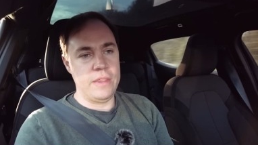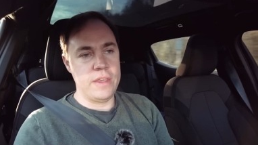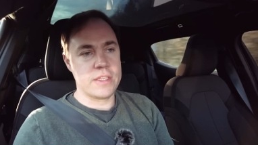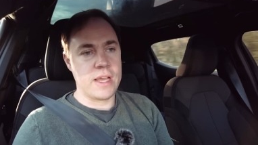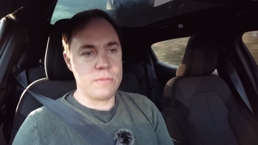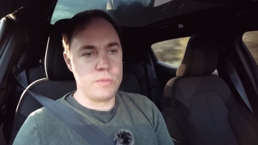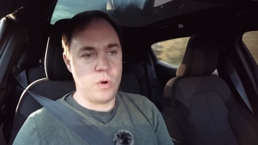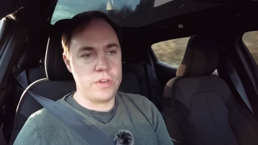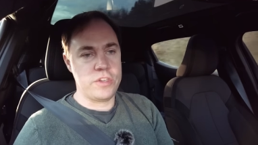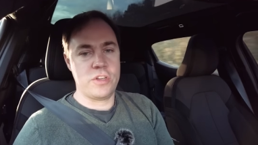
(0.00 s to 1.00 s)
this comes
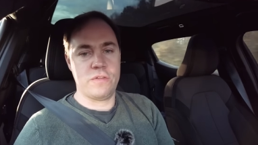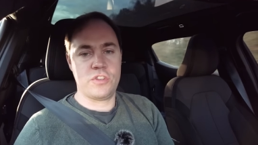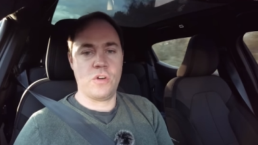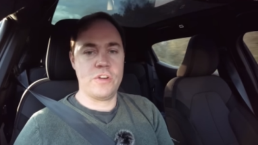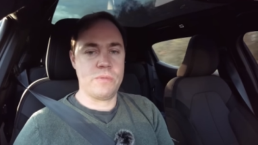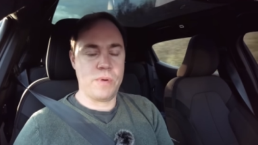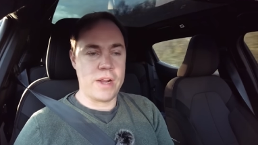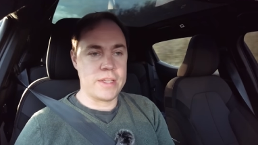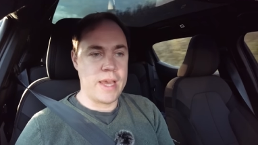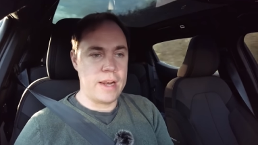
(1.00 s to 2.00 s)
more into sort of storage and
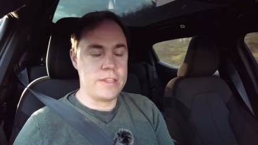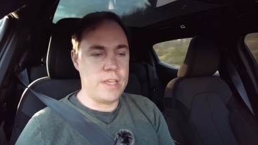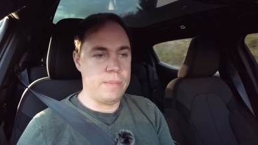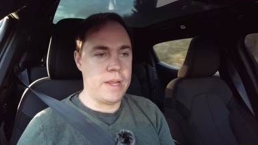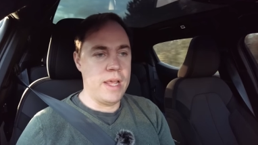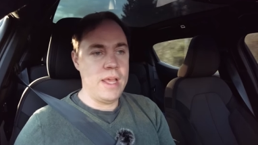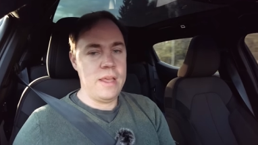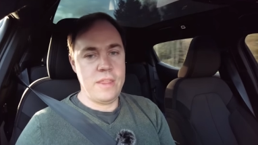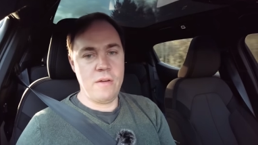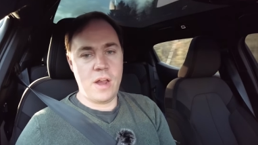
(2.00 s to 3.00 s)
practicality, but
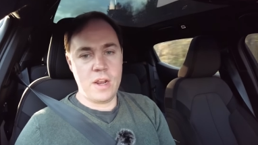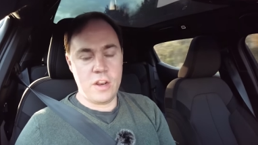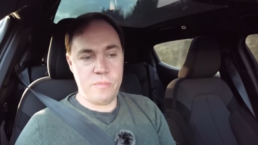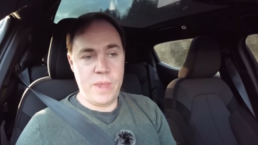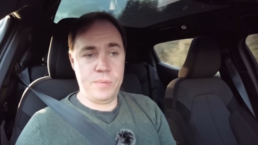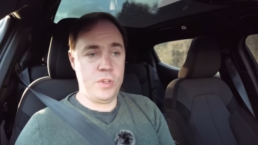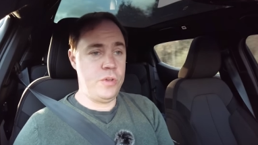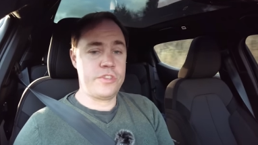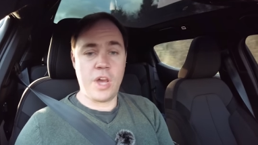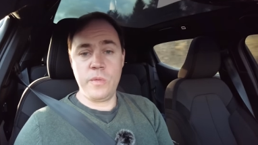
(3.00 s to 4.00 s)
there are a lot of people
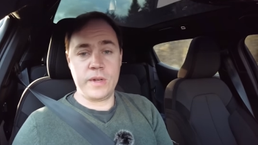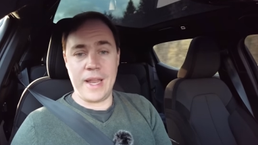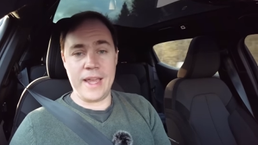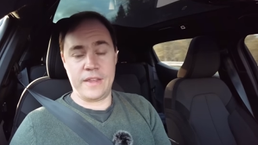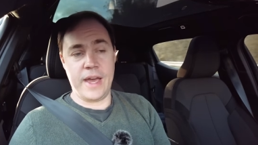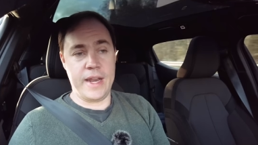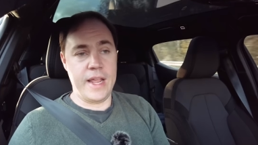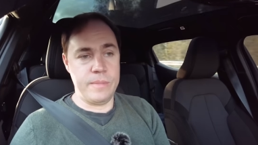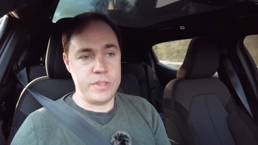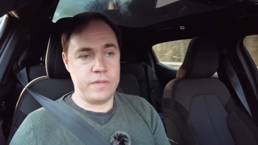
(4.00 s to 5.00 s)
who don't like that
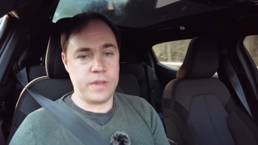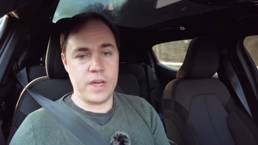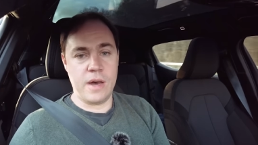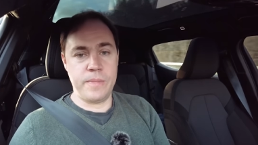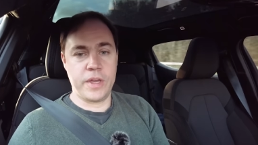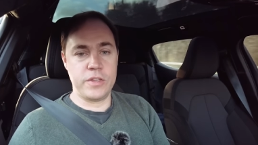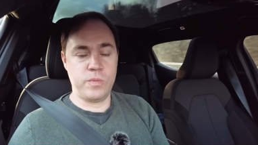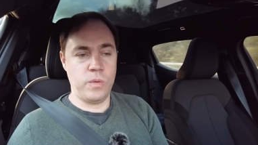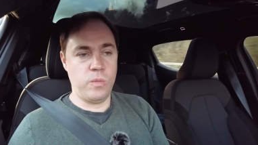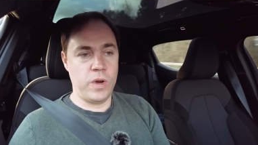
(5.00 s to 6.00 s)
element of the car, because
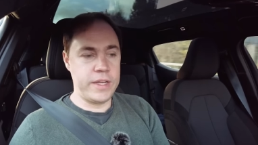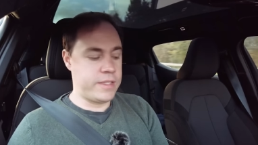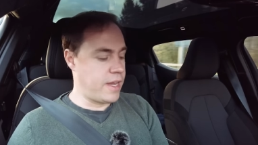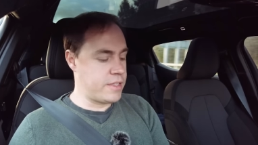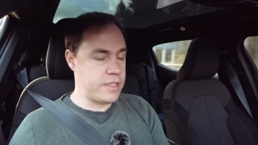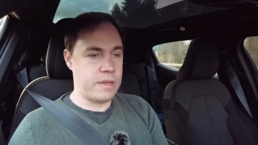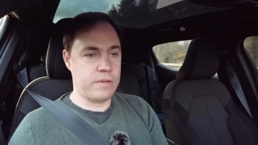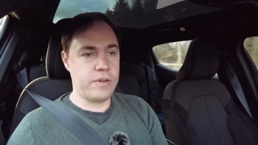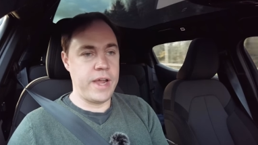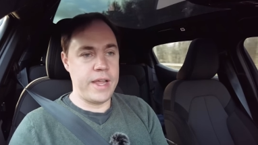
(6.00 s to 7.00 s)
what it does is it
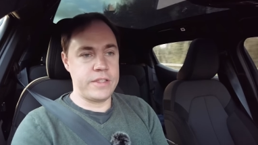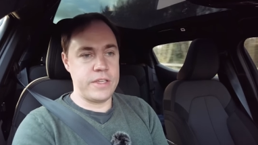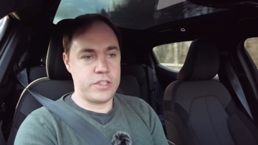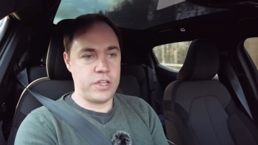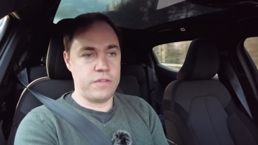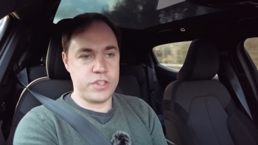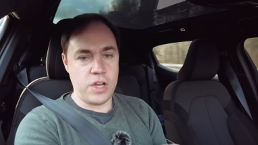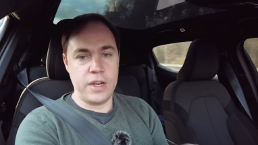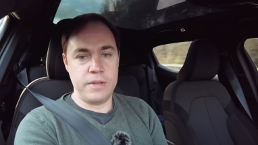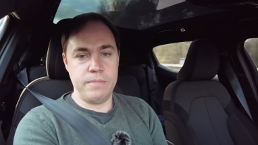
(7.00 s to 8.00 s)
creates this sort of
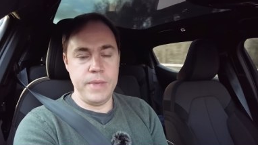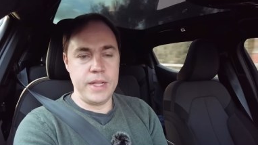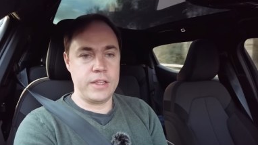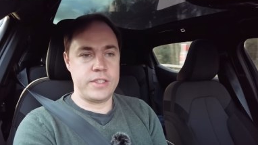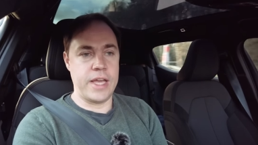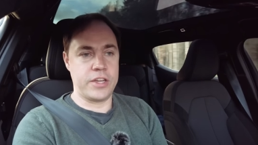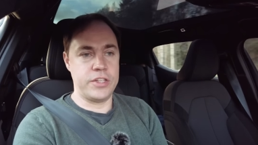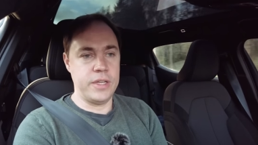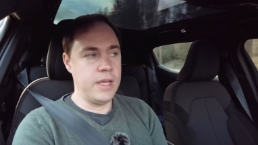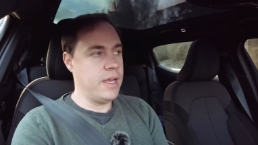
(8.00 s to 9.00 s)
solid middle
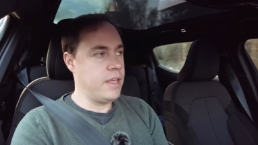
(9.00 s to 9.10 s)
section